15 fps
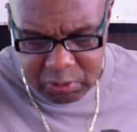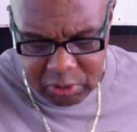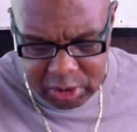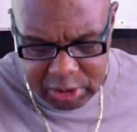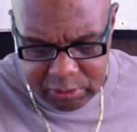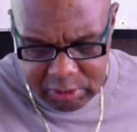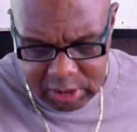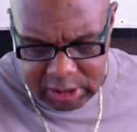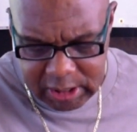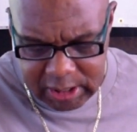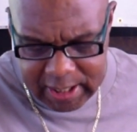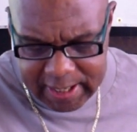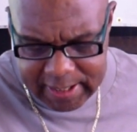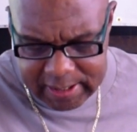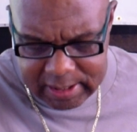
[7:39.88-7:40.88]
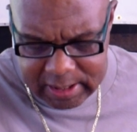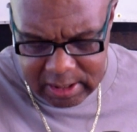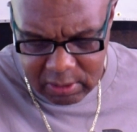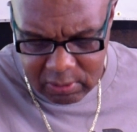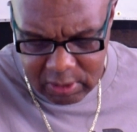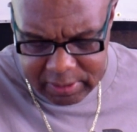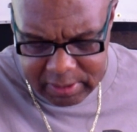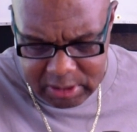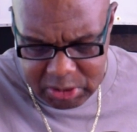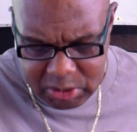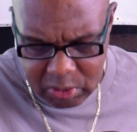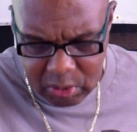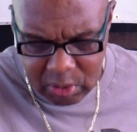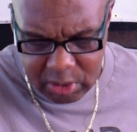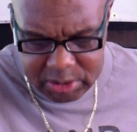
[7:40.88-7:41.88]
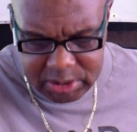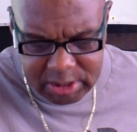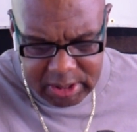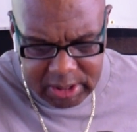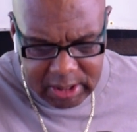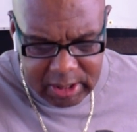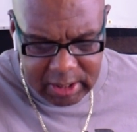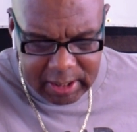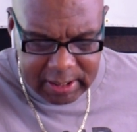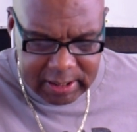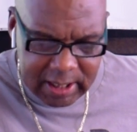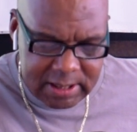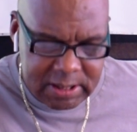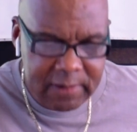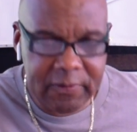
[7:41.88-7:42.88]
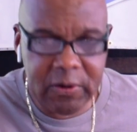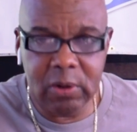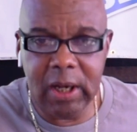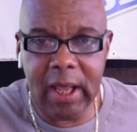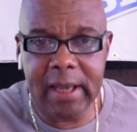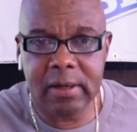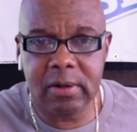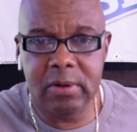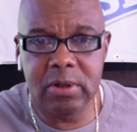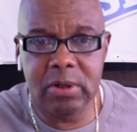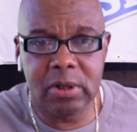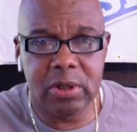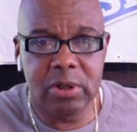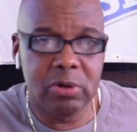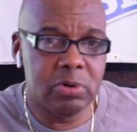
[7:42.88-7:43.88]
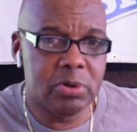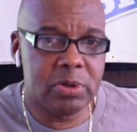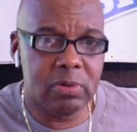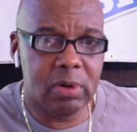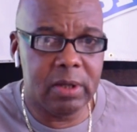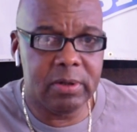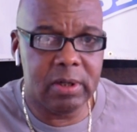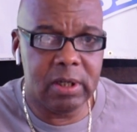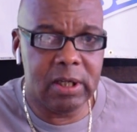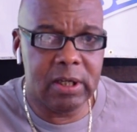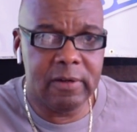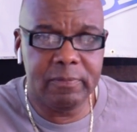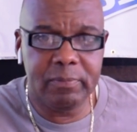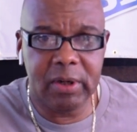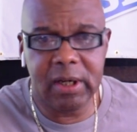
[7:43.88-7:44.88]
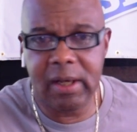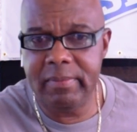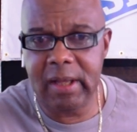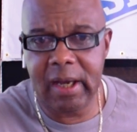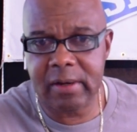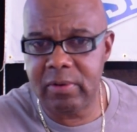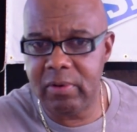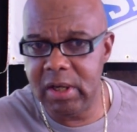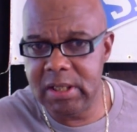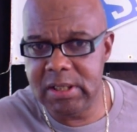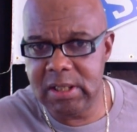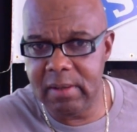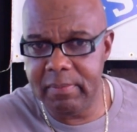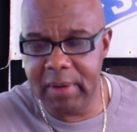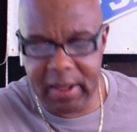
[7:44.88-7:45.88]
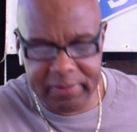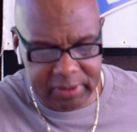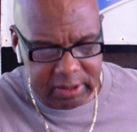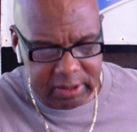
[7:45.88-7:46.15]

really, really light here on this horse. I guess if you like her, you could use her underneath. But I'm not crazy about the